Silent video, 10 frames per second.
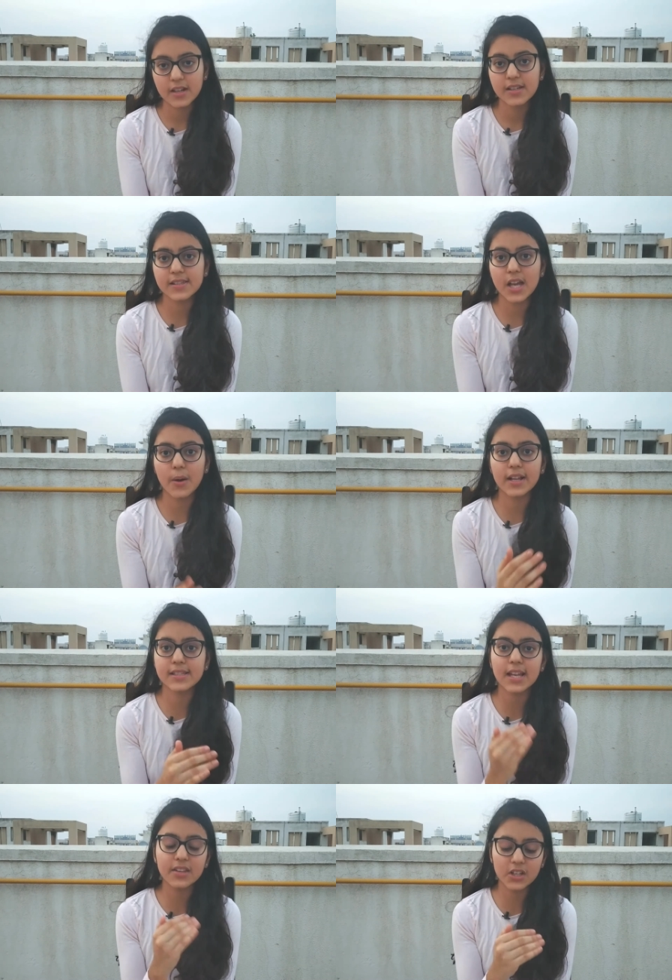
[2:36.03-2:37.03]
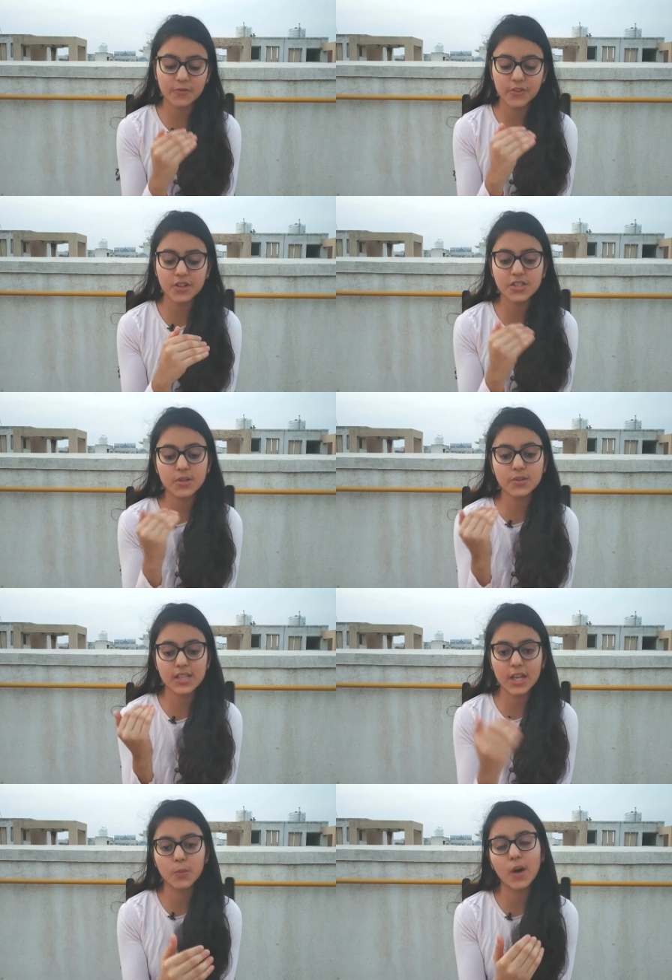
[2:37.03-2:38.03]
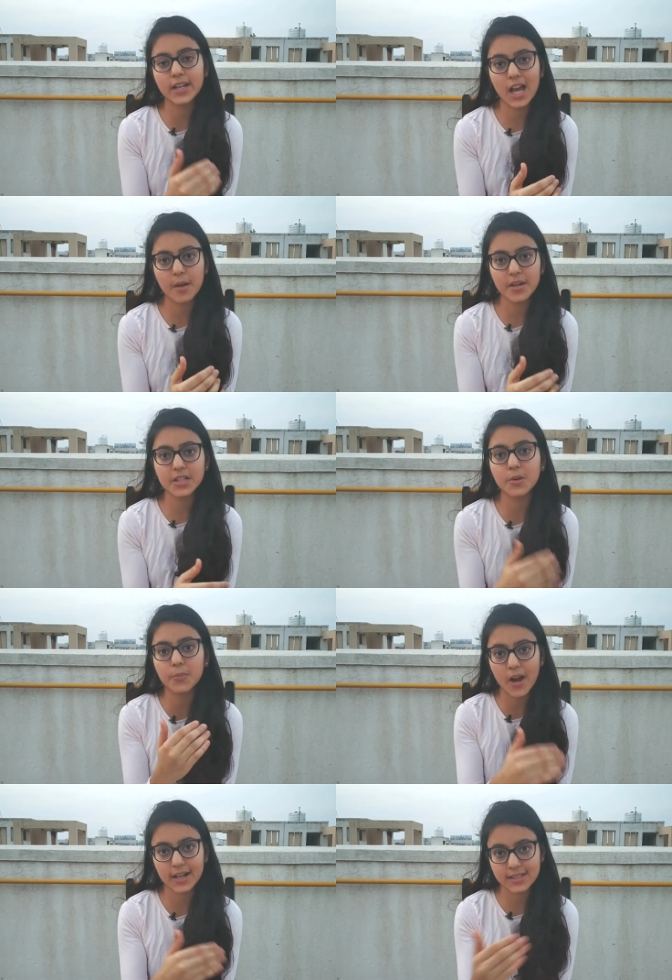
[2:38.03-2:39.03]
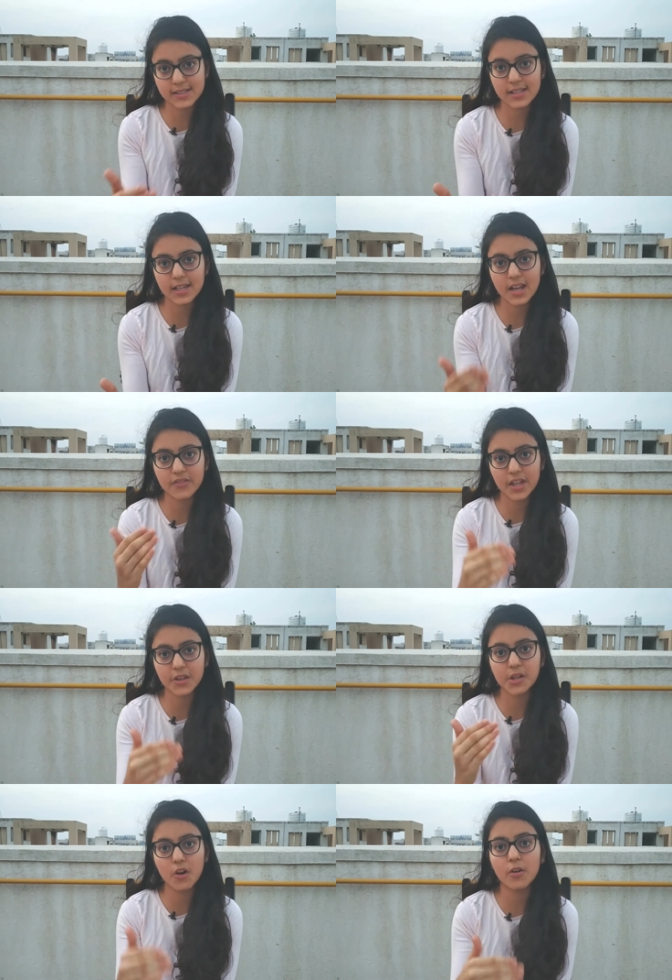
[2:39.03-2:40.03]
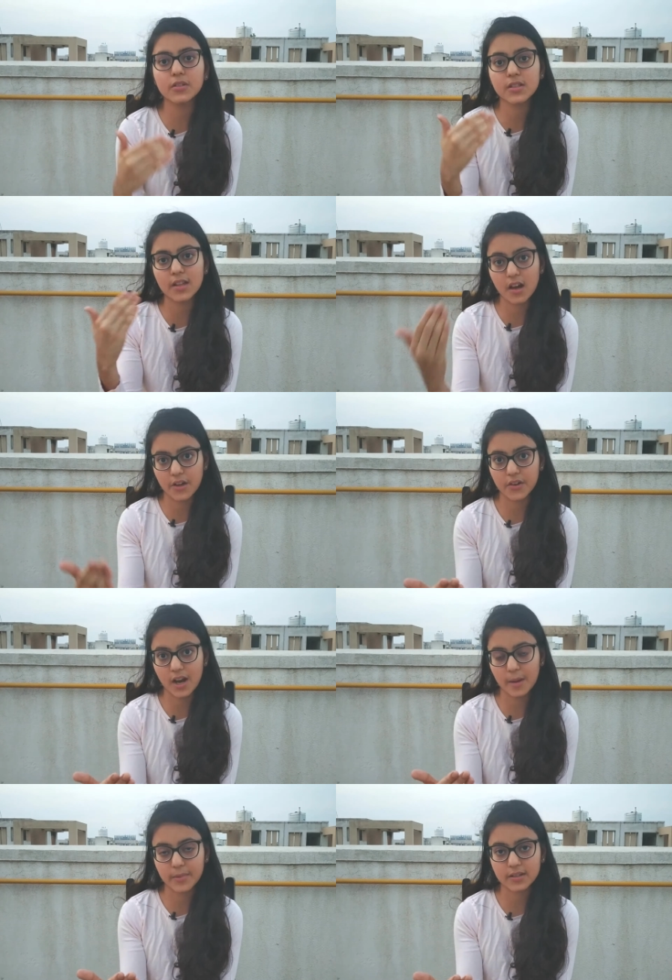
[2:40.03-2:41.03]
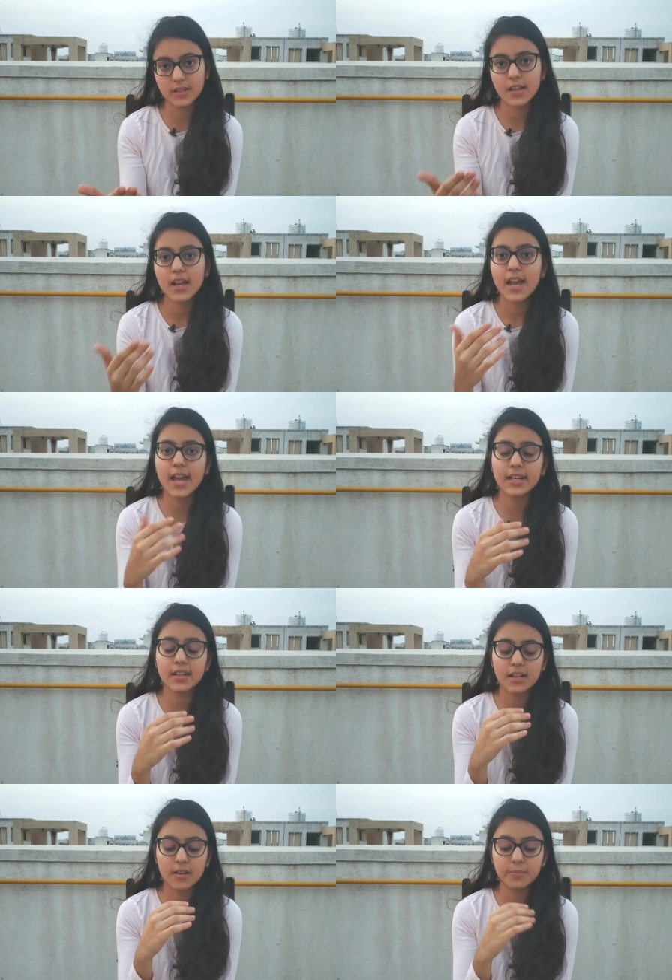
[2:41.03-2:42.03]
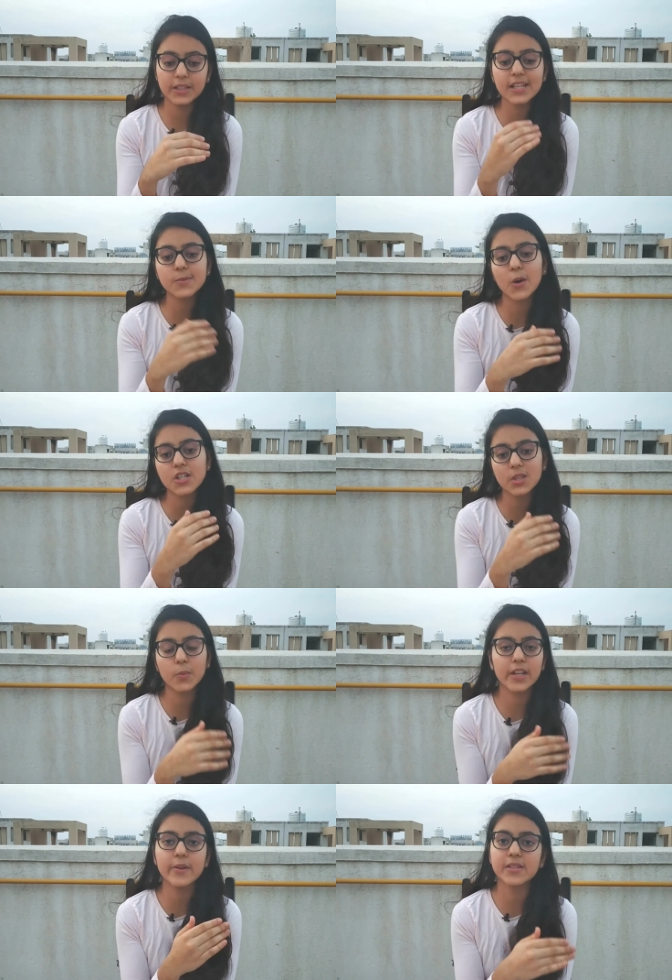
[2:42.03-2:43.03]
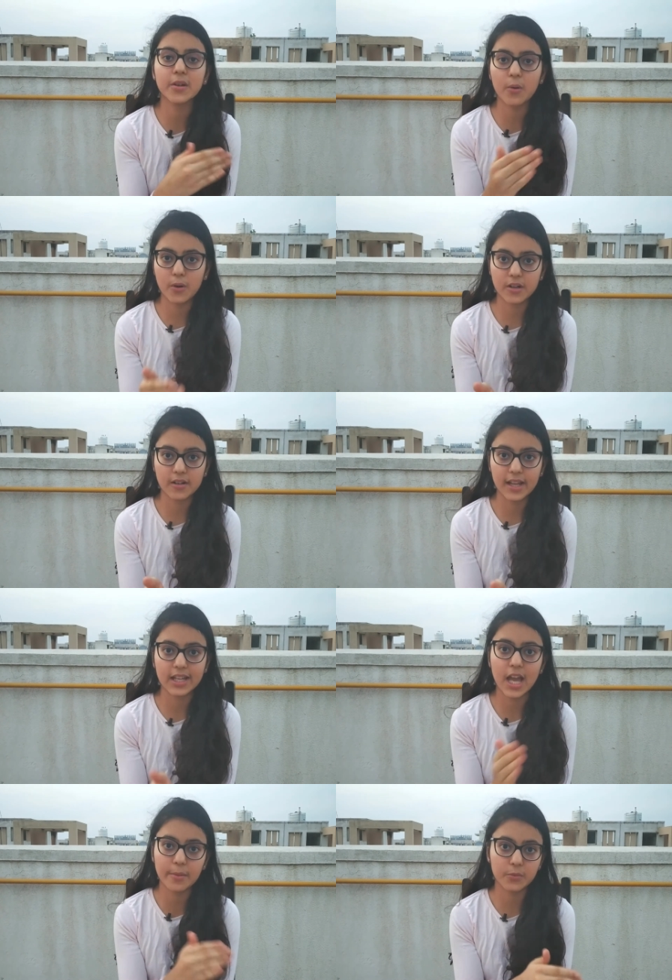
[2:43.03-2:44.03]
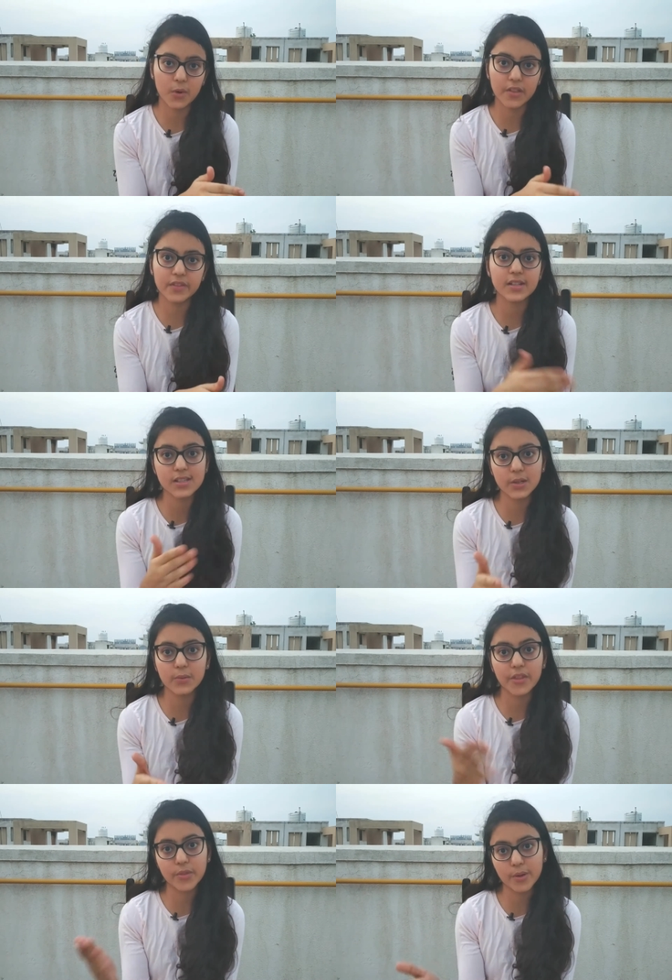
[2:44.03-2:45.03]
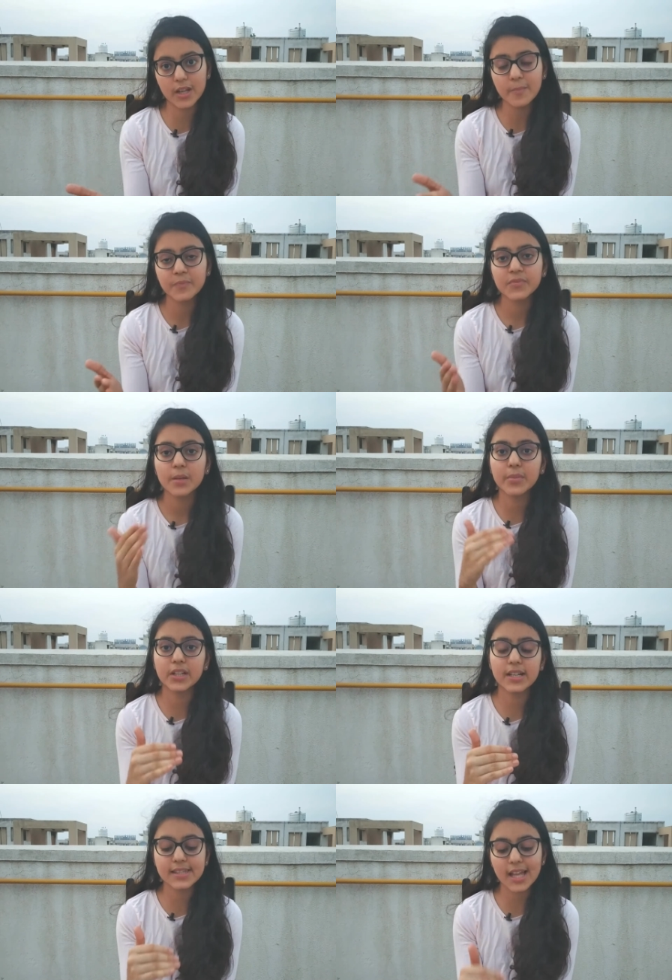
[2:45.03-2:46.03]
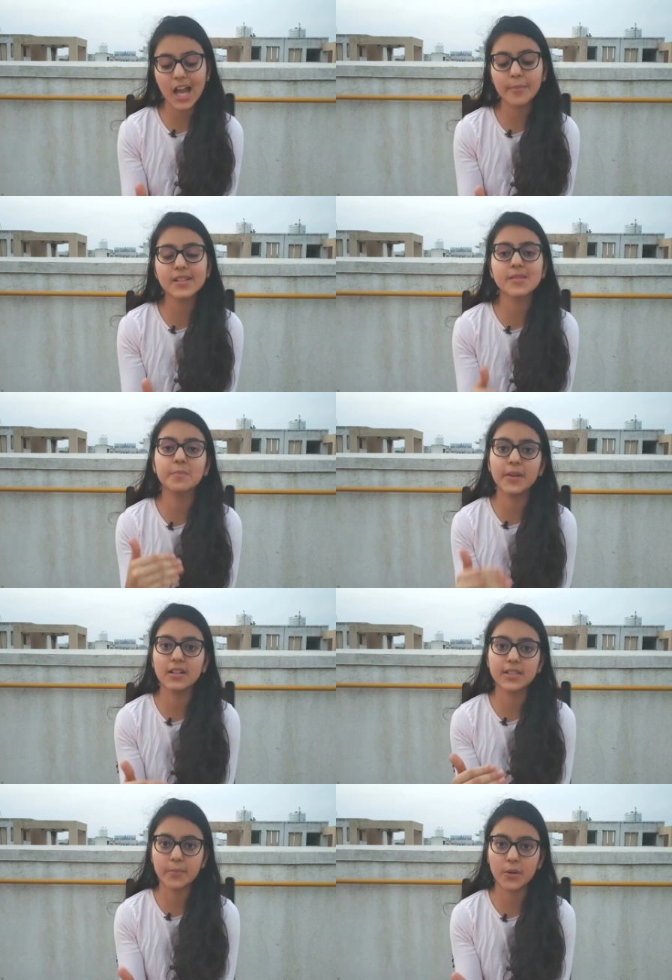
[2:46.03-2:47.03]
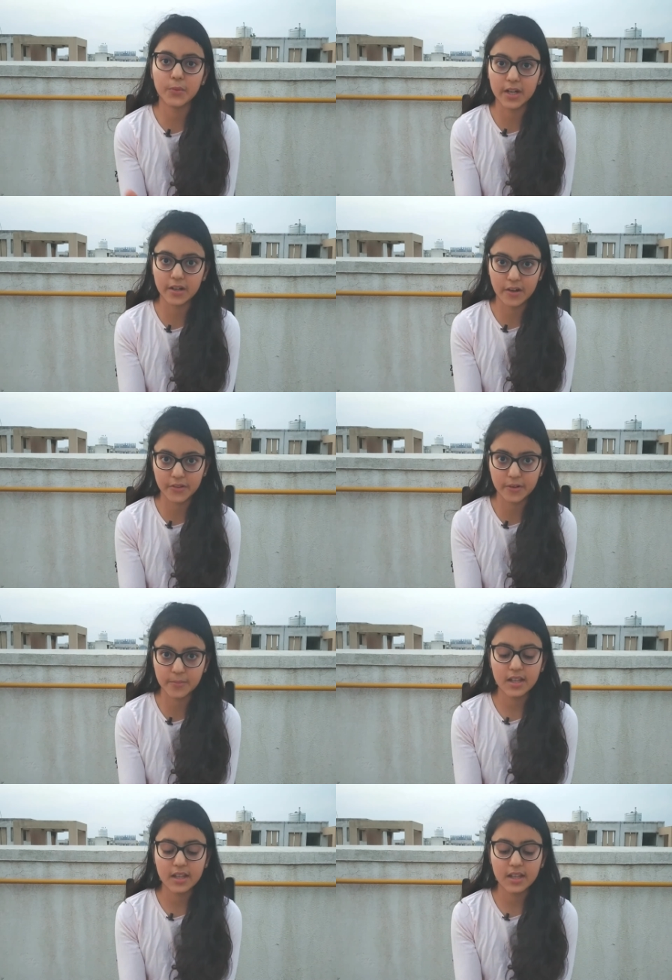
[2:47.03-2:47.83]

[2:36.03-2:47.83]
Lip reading: So I'd say that first you take one habit, you practice it, and then you go to the other habit. And please watch the videos in order, like habit 1, then 2, then 3, because the habits build upon one another.